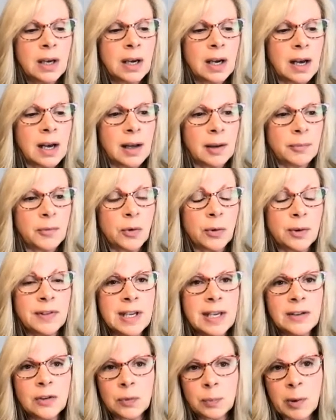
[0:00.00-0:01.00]
When
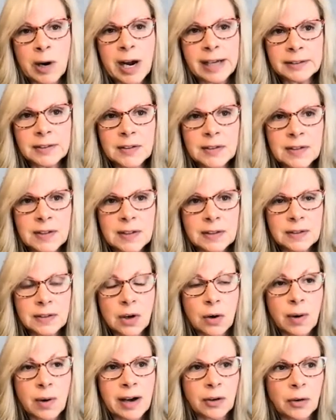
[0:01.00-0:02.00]
these practices
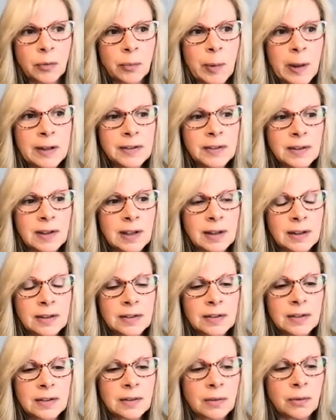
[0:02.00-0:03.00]
go out of
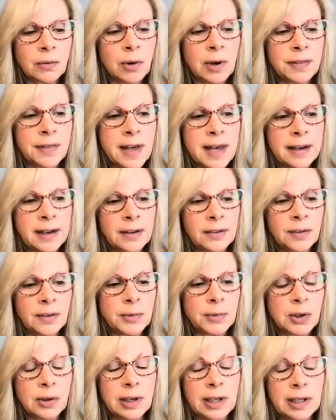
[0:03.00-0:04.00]
business, what that ends
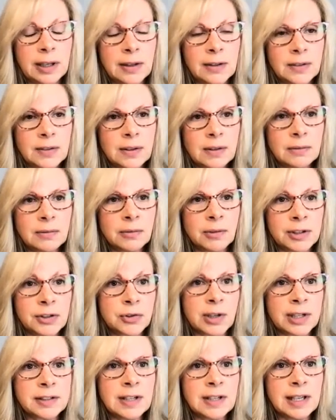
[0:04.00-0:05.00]
up doing is
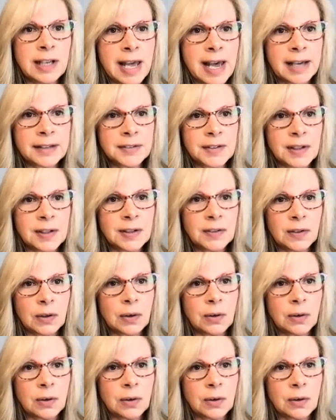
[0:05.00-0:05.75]
restricting access.